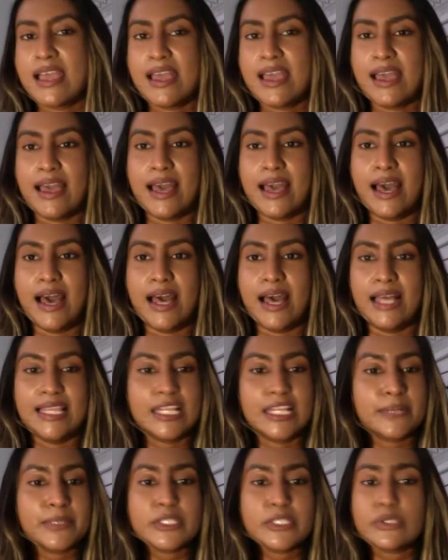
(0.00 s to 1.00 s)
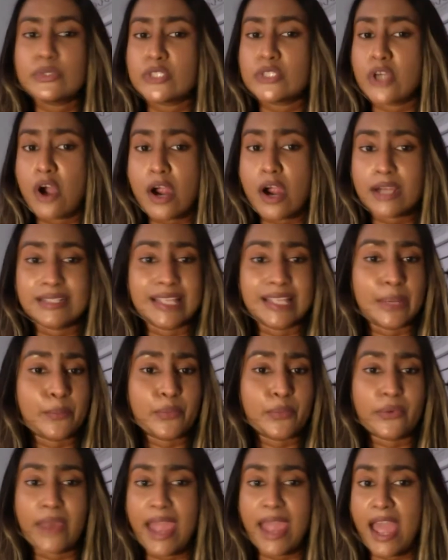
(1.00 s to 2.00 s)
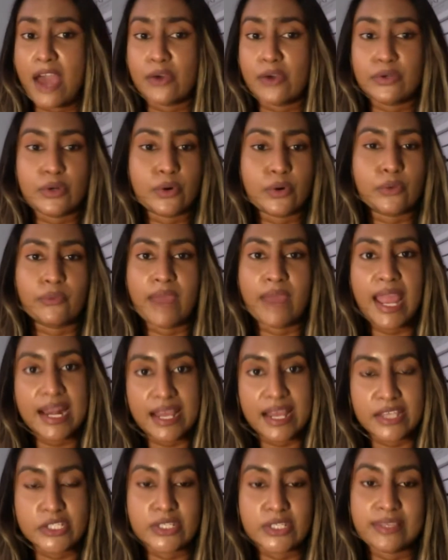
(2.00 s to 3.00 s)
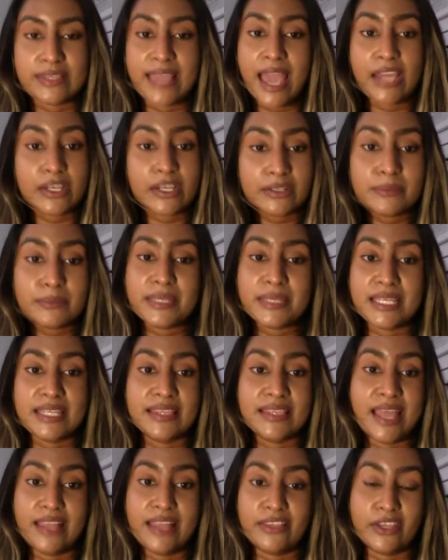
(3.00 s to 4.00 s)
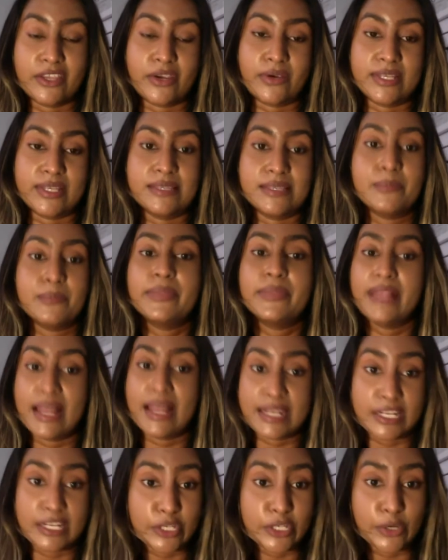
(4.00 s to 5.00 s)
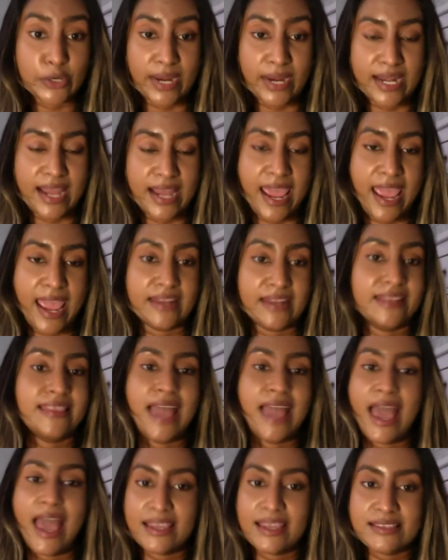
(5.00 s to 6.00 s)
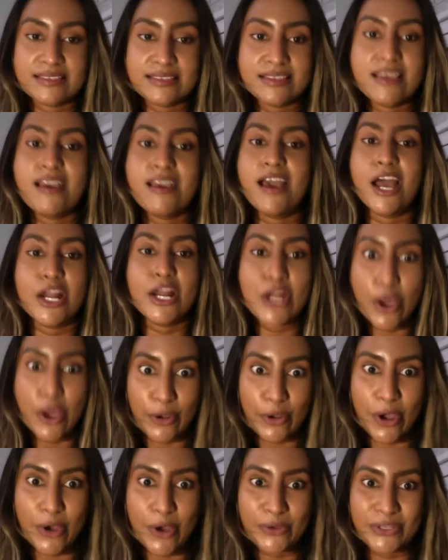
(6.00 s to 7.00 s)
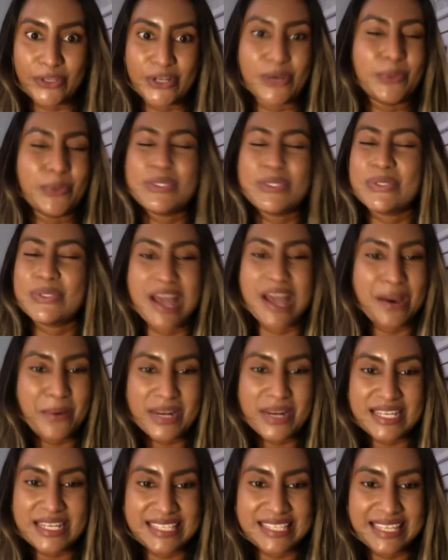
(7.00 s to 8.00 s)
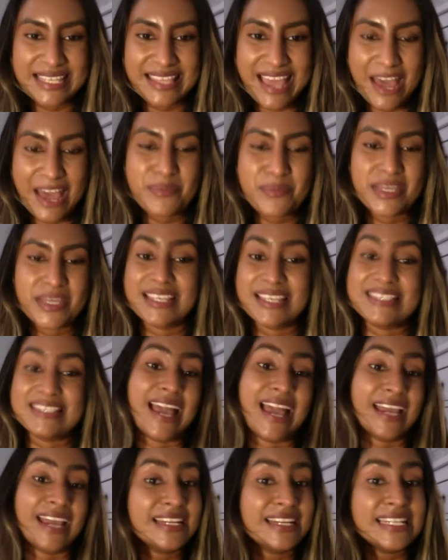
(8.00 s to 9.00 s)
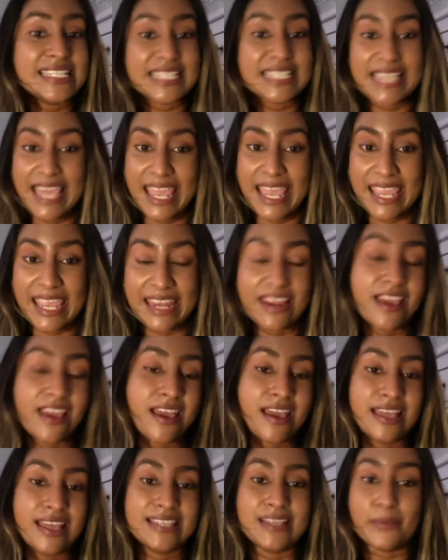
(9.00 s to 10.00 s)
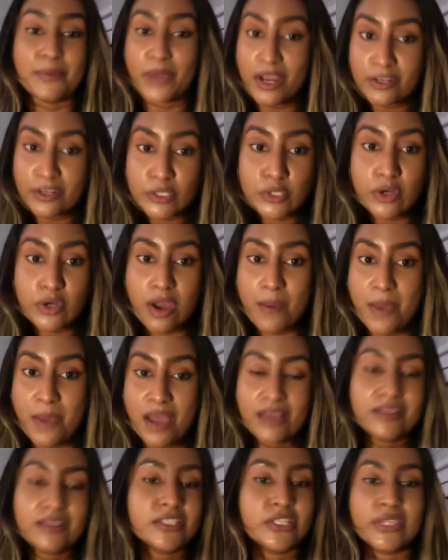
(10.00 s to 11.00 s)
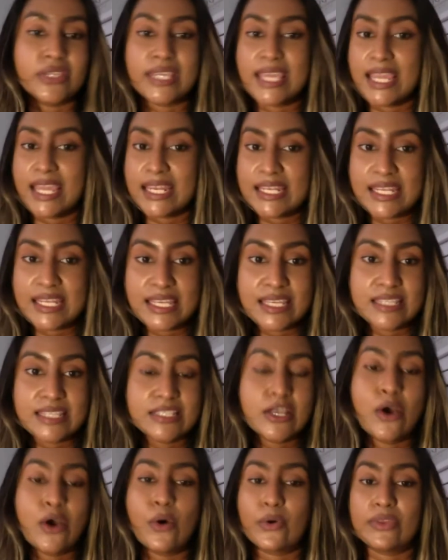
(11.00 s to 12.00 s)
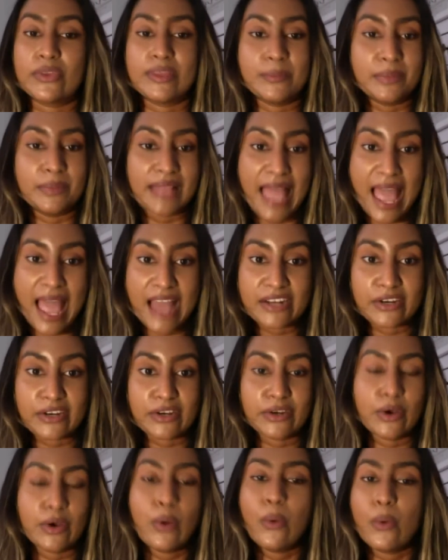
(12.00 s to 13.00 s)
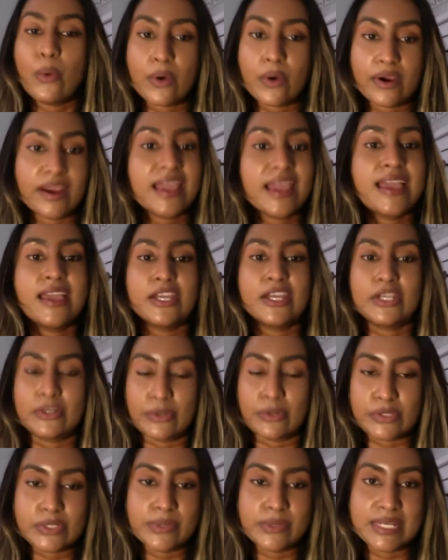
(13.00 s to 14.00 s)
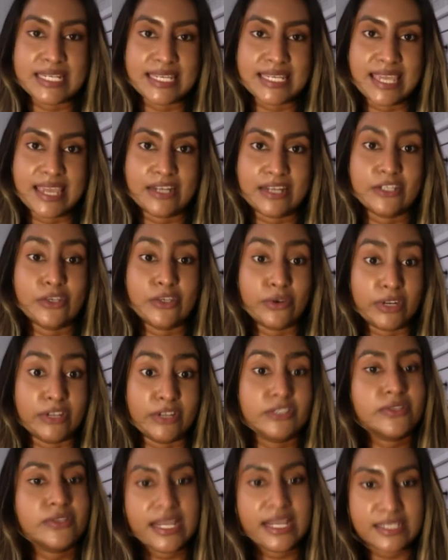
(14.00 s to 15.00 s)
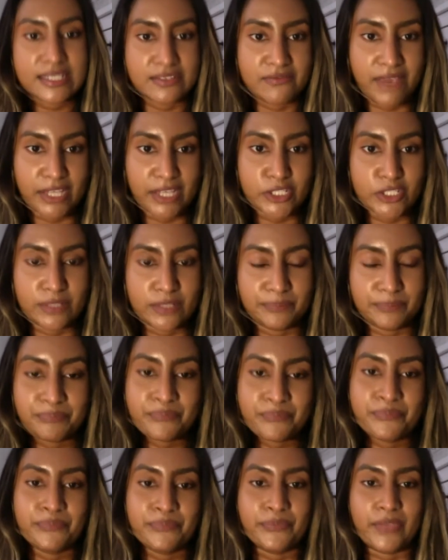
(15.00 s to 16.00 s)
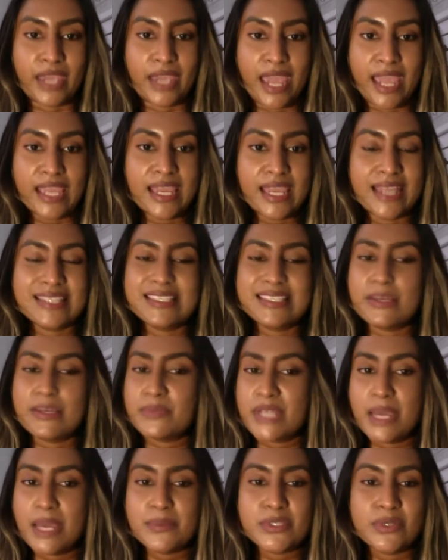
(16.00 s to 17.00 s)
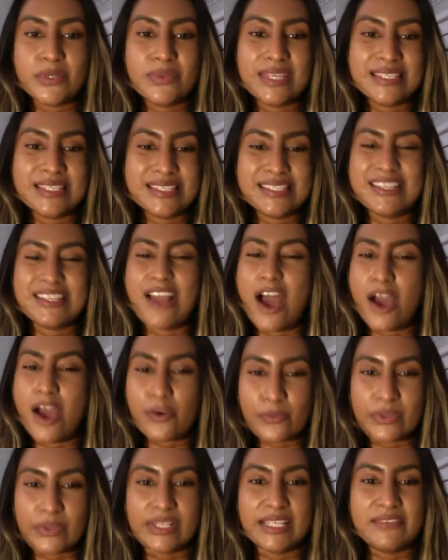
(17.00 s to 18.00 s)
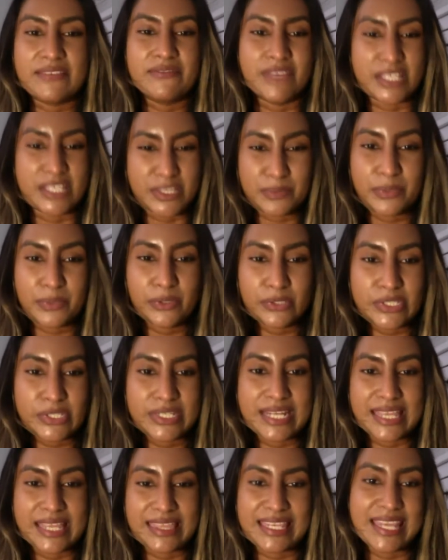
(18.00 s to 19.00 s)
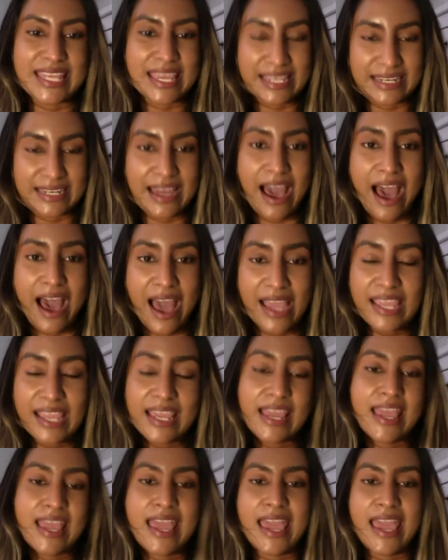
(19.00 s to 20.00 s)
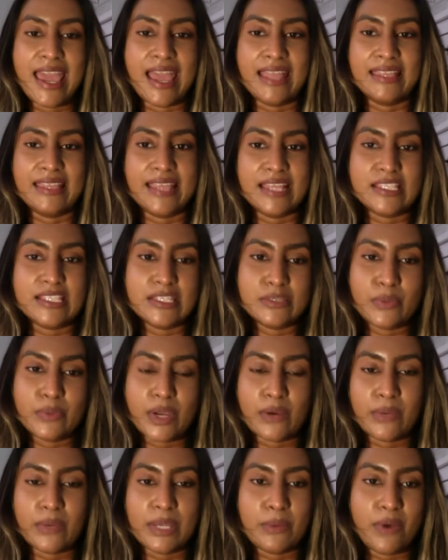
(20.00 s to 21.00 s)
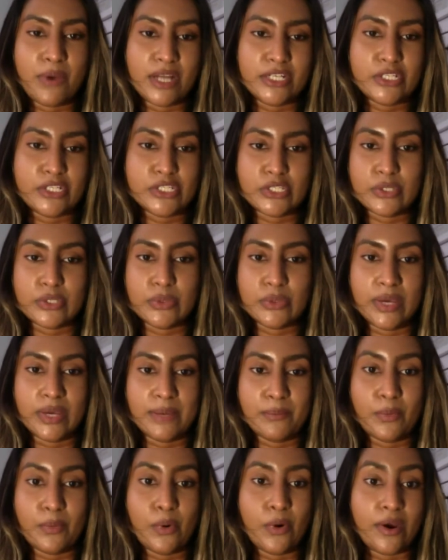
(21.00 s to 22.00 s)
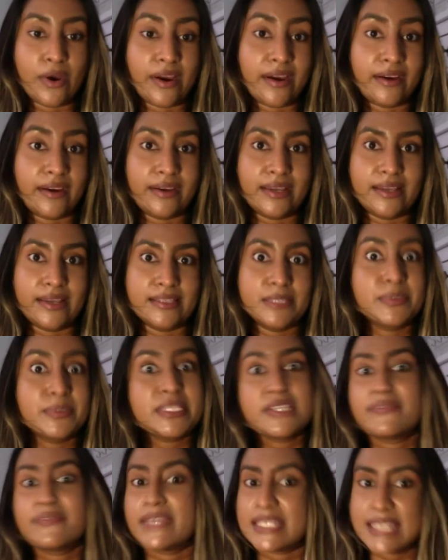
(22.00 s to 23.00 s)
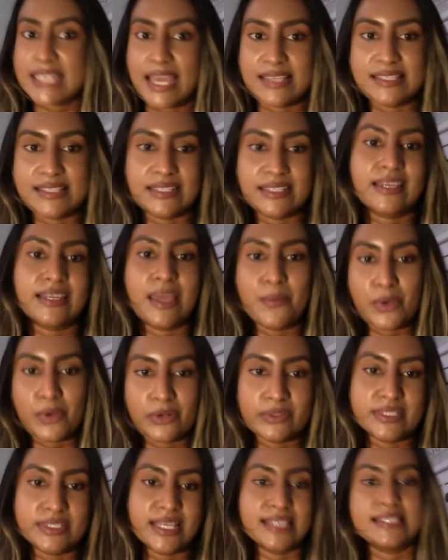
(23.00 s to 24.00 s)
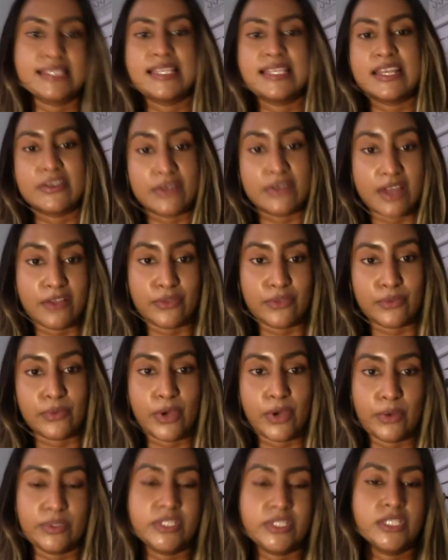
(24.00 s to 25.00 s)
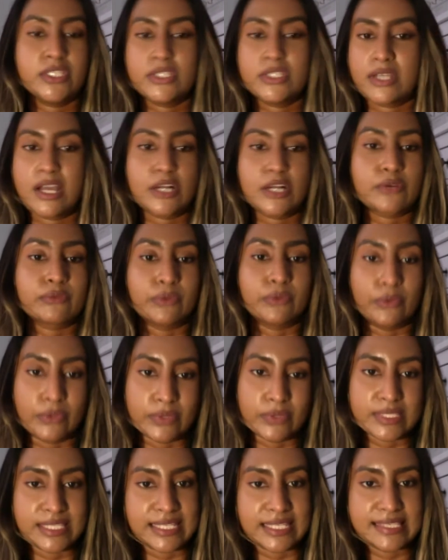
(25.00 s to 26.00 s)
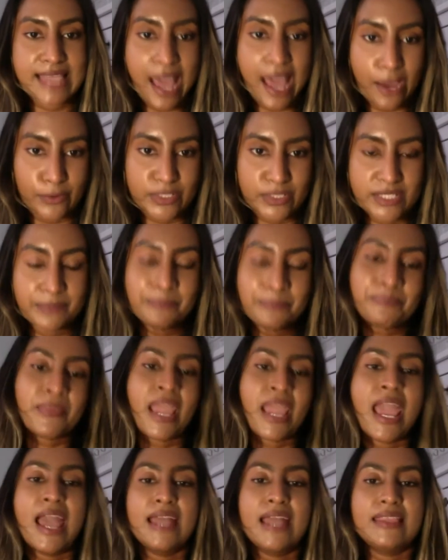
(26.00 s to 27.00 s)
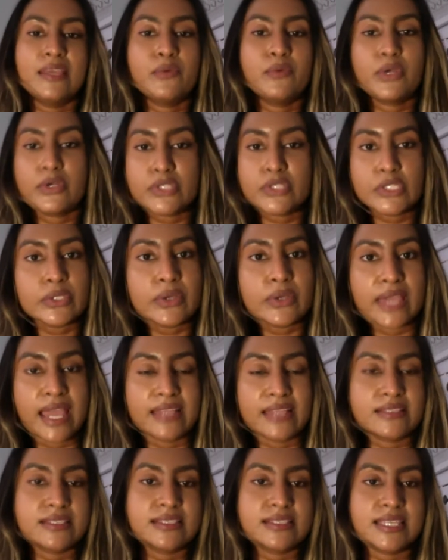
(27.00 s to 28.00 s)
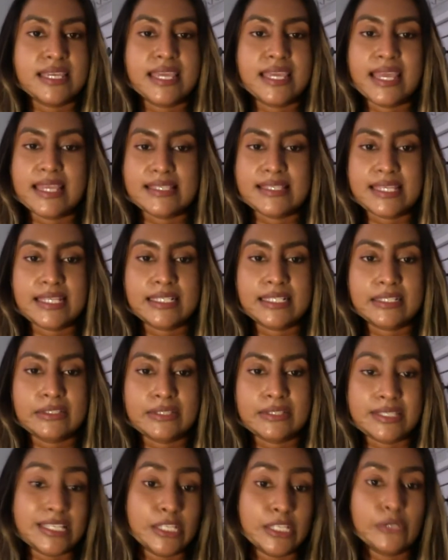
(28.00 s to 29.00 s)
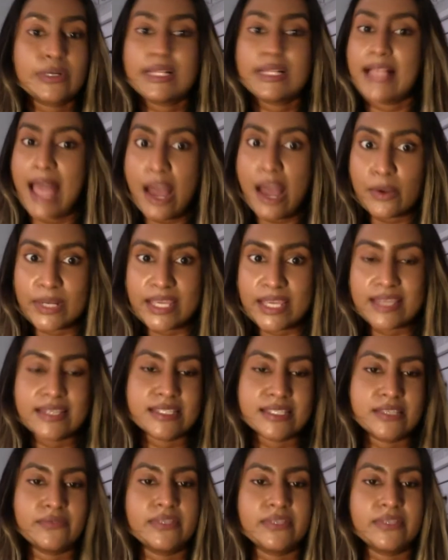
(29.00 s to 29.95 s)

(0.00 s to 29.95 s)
a little bit too dark, like brown or reddish, and that could mean that there is some blood in urine. And that is a no-go. We do not want to see that because that can indicate some kind of trauma to the kidneys or the bladder, or could also indicate a urinary tract infection. Okay. And sometimes, this is not really visible to the naked eye. And that's where we want to do a more specific test, like a chemical test later down the road, just to kind of rule those things out. Then we also look at to see, does it look cloudy? Because if it's